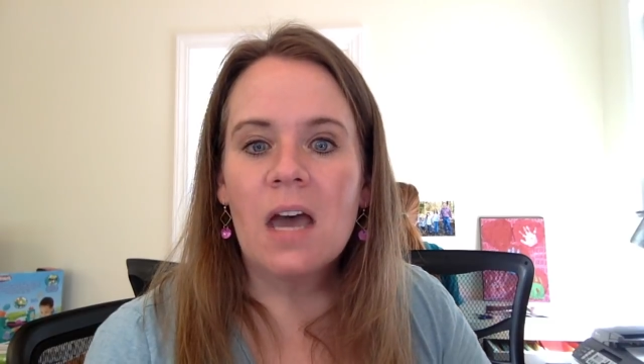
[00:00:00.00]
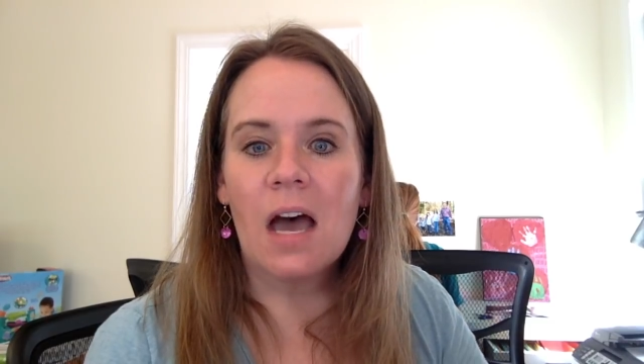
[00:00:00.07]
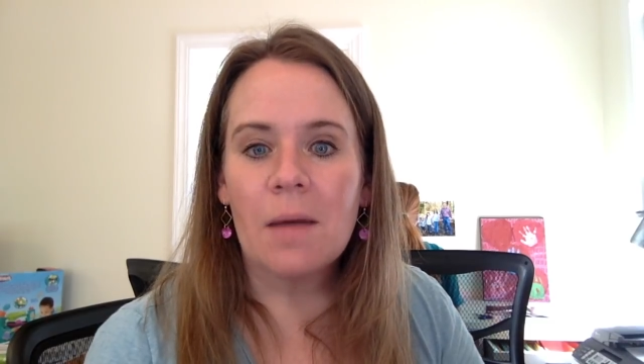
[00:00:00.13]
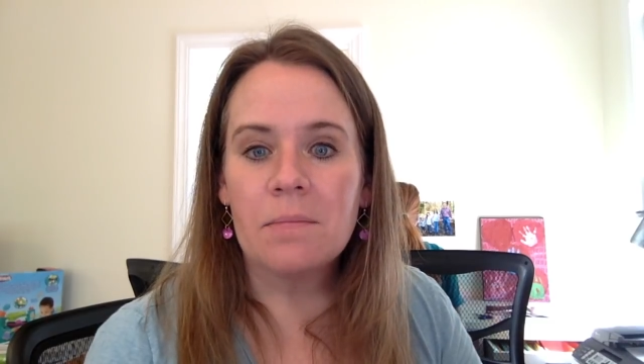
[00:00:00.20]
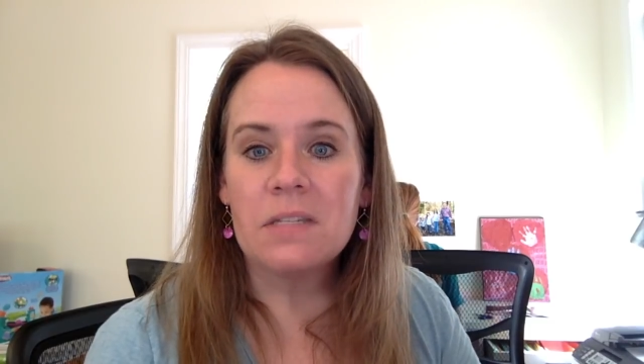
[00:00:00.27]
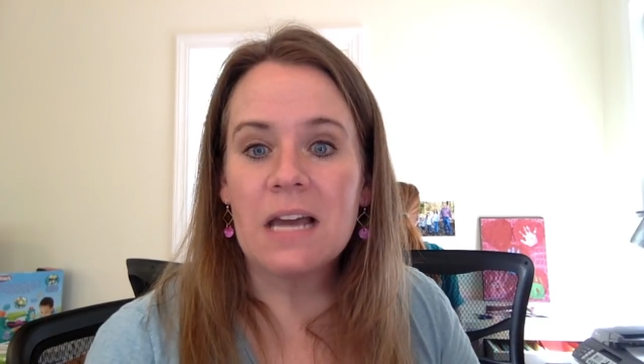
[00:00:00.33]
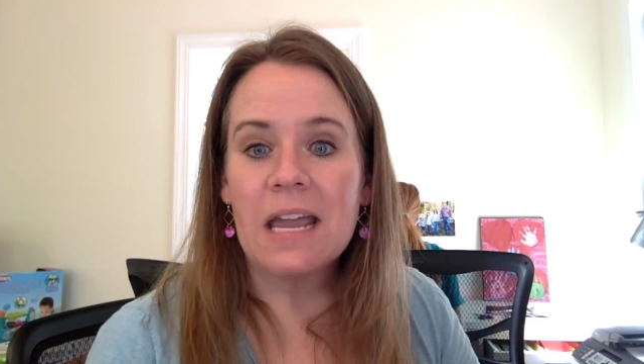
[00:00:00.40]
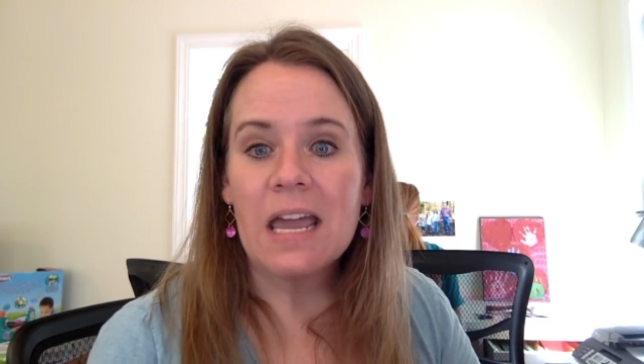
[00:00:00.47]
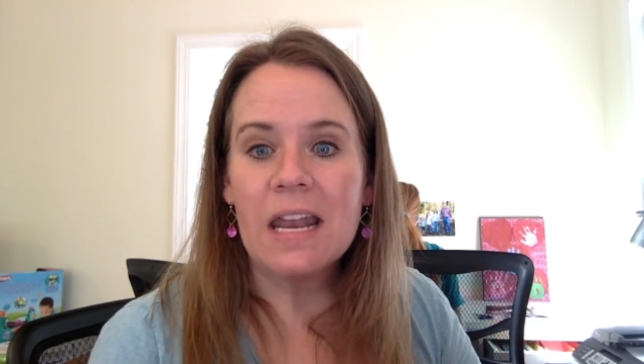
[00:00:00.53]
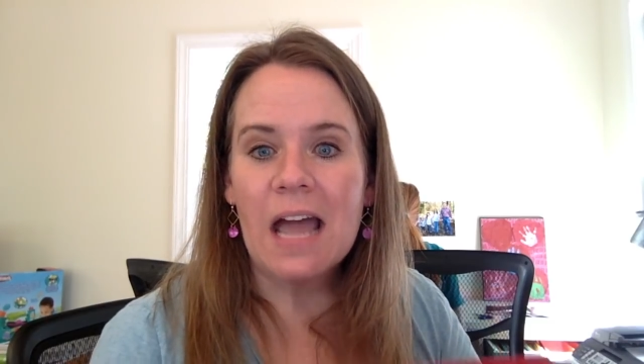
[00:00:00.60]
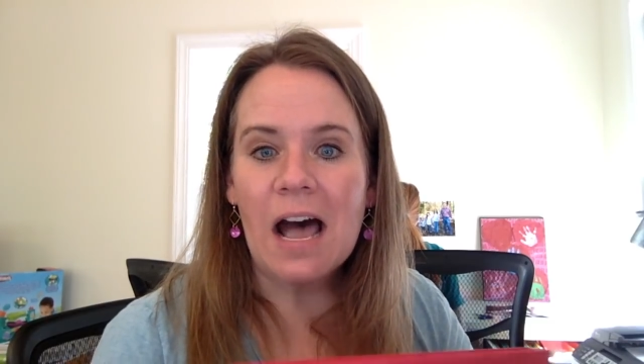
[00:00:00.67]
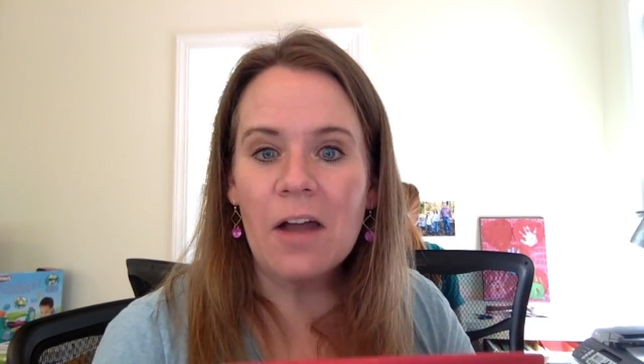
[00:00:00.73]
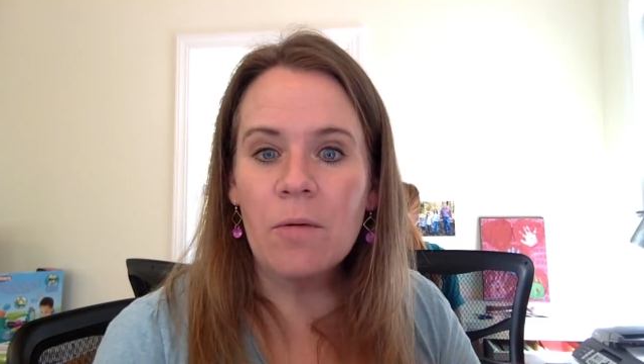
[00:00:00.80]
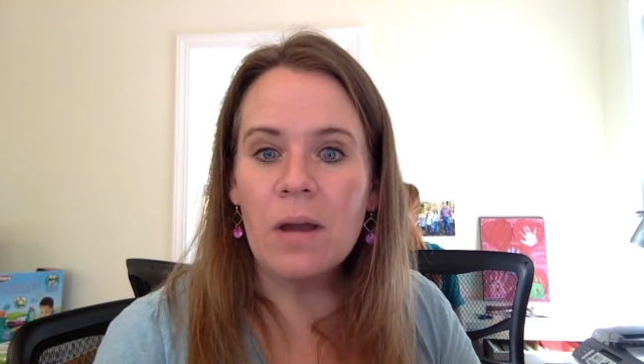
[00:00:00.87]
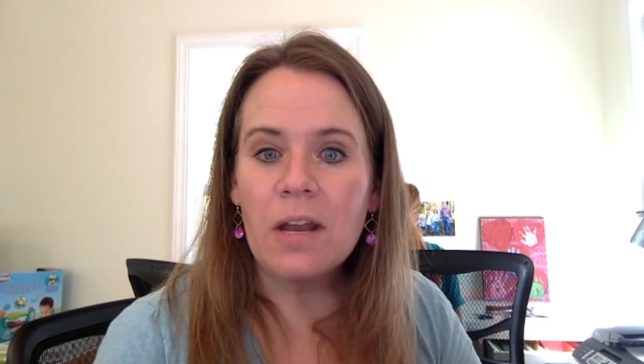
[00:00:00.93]
Um, Diane,
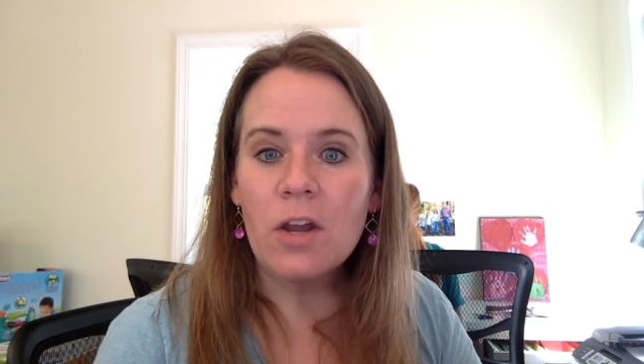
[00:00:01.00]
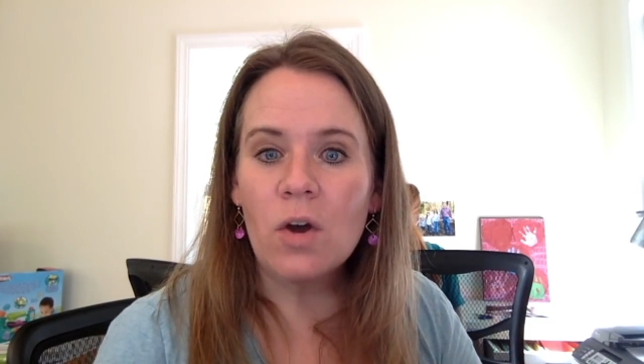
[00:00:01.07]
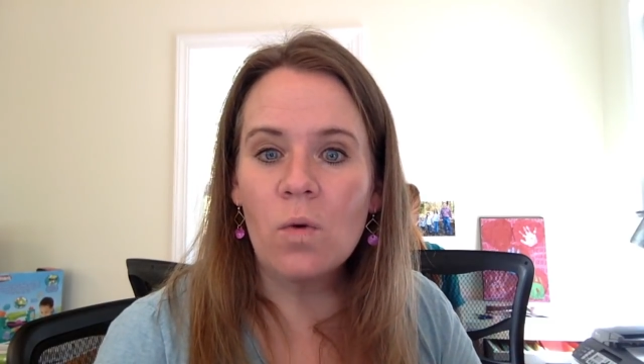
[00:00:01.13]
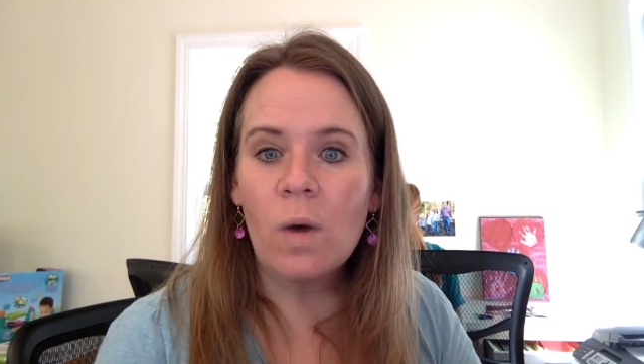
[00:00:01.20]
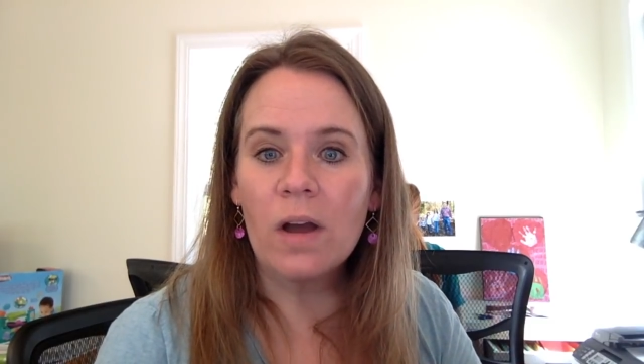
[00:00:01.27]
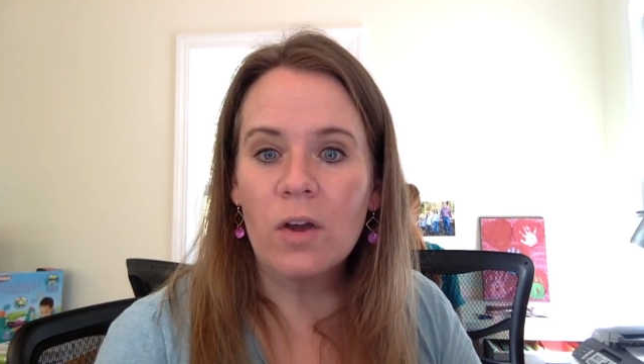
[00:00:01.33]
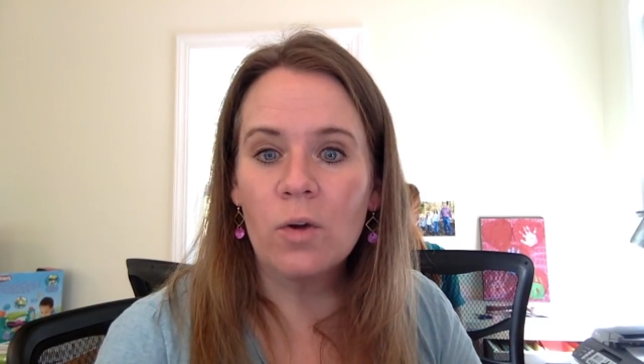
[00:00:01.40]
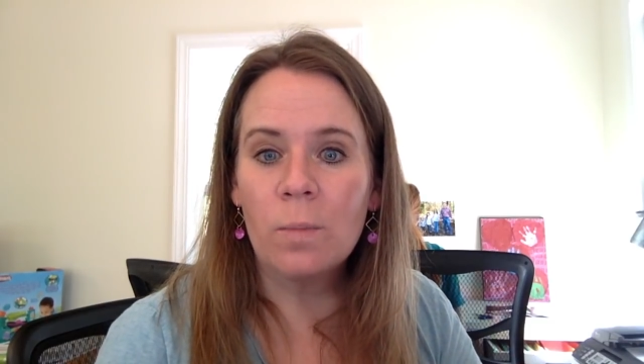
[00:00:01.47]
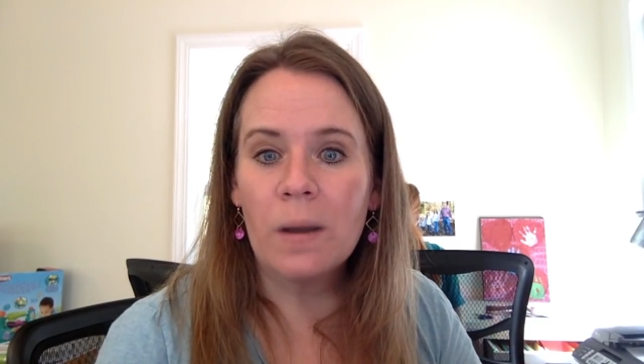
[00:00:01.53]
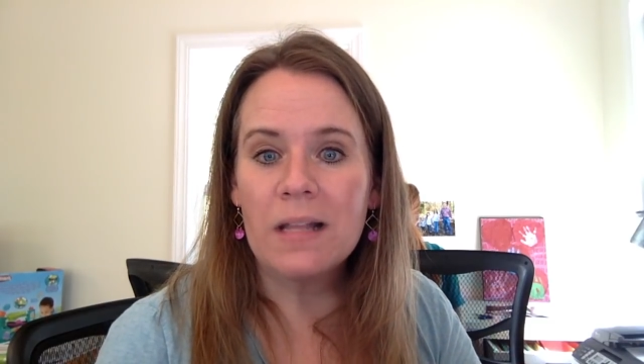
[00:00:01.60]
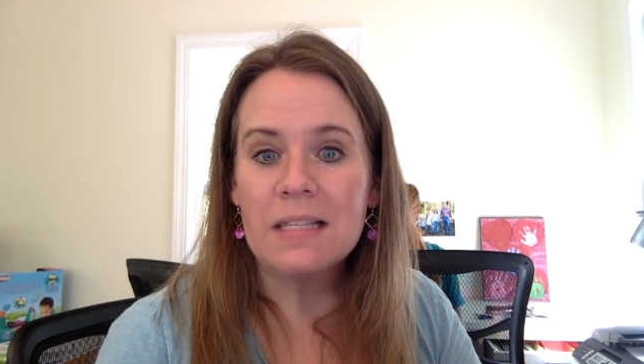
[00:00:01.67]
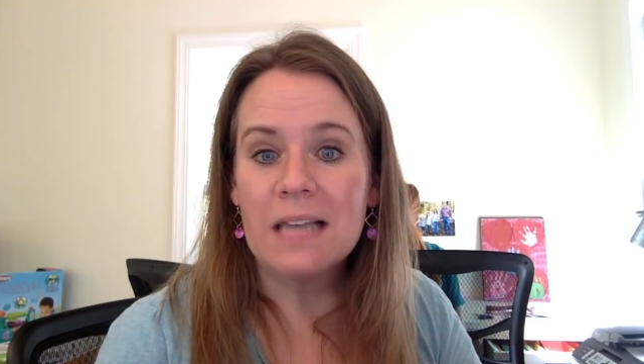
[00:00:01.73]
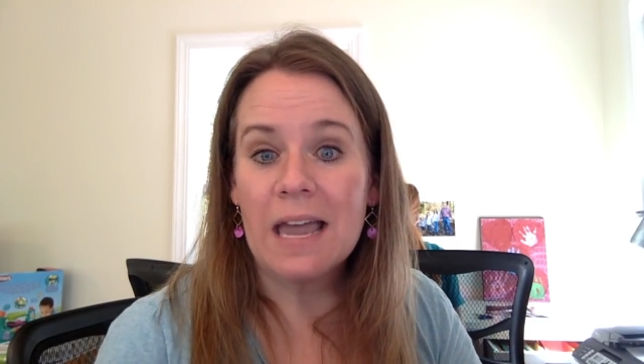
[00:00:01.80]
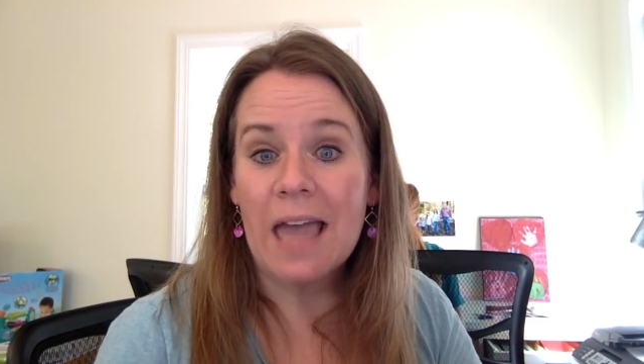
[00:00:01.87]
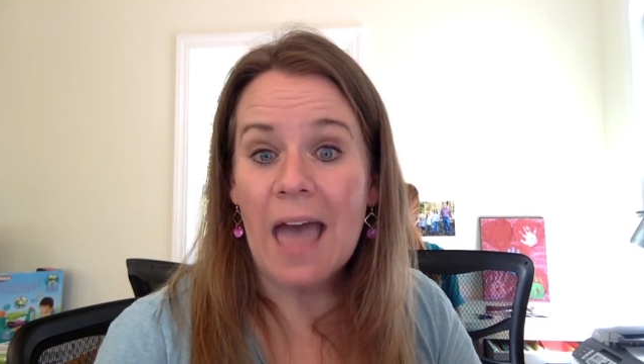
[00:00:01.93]
how do I know what coupons I